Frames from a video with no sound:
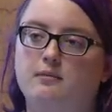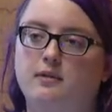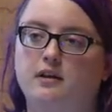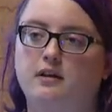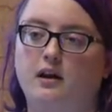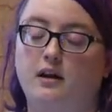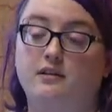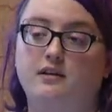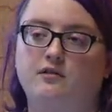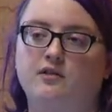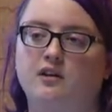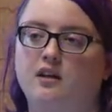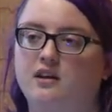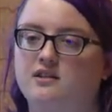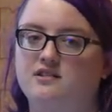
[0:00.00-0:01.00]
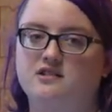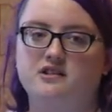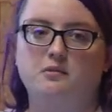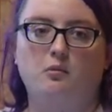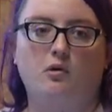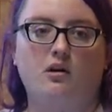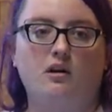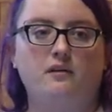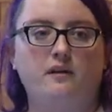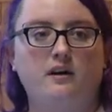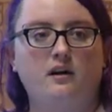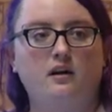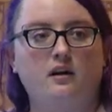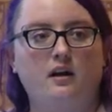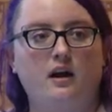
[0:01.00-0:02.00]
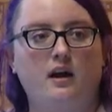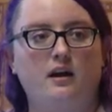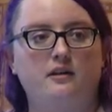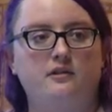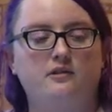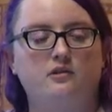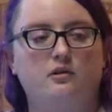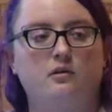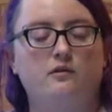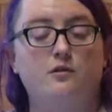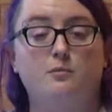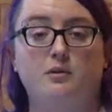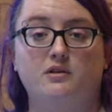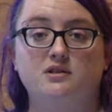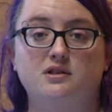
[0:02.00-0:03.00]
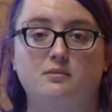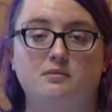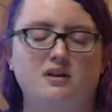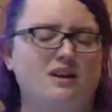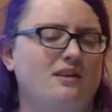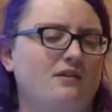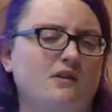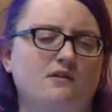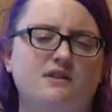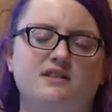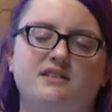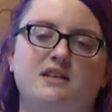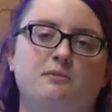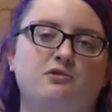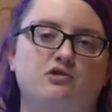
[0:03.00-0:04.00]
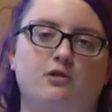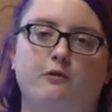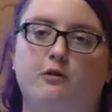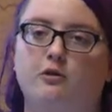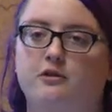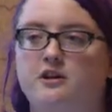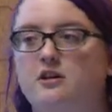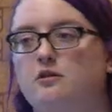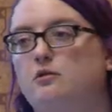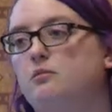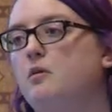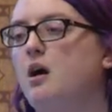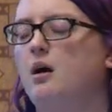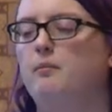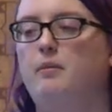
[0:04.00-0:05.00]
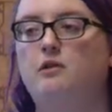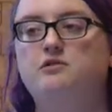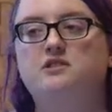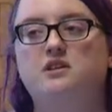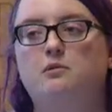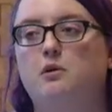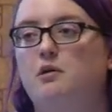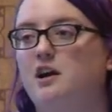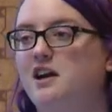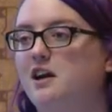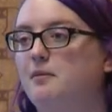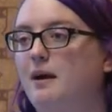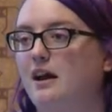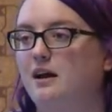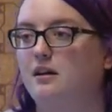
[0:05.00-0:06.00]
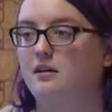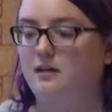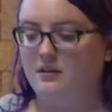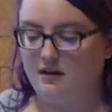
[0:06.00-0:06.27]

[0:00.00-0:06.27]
But I definitely like to see more on there. And so if you build something, even if it seems trivial to you, post it. We want to hear about it.